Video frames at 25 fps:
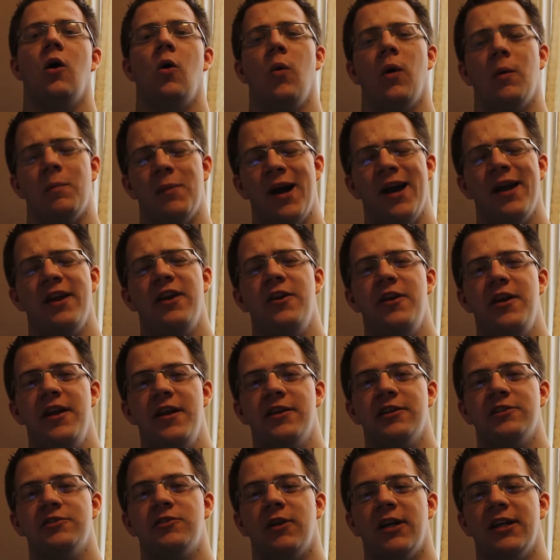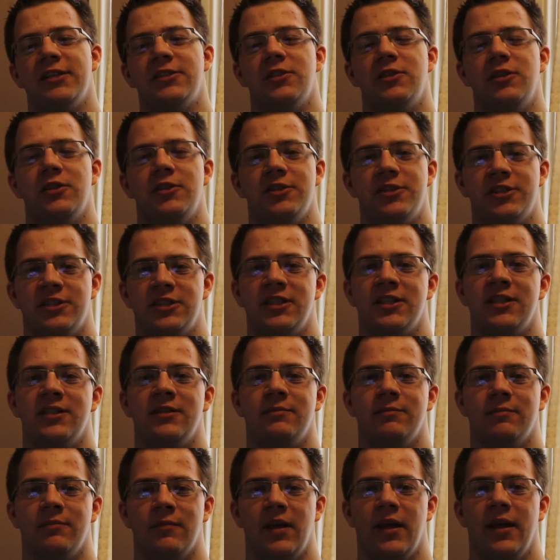Well, my New Year's resolution
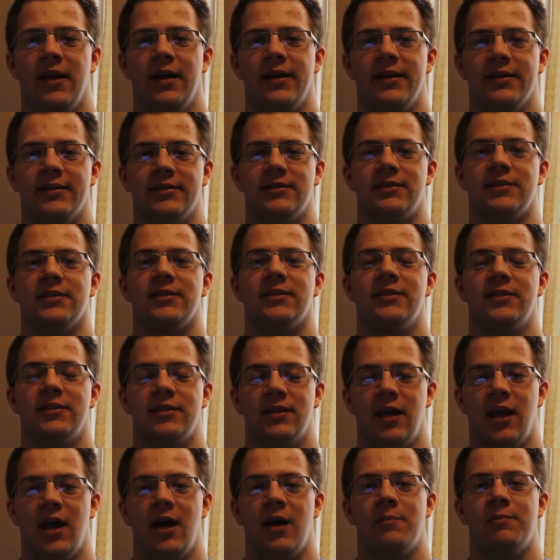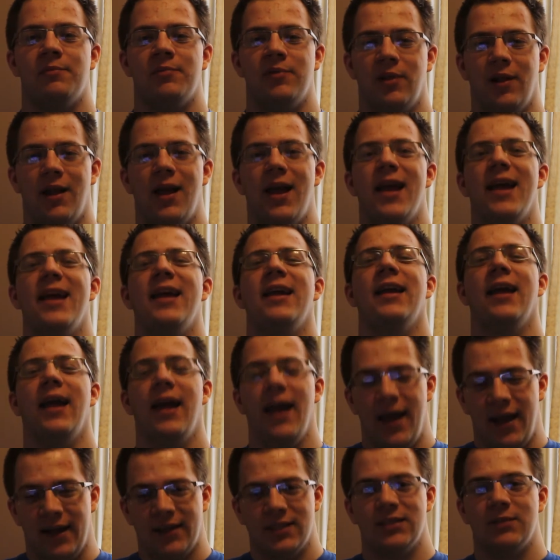is to stop playing
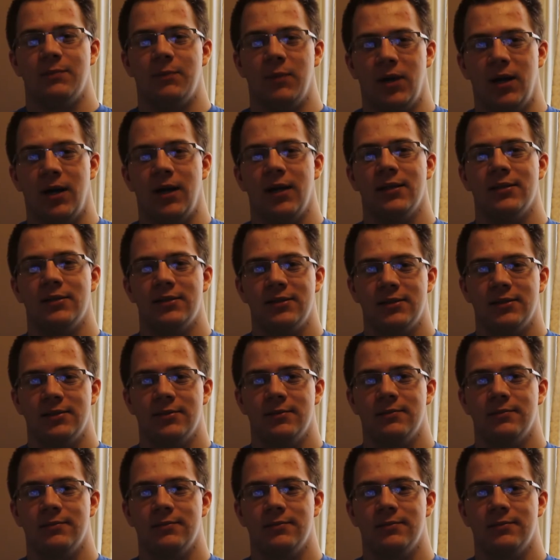Xbox.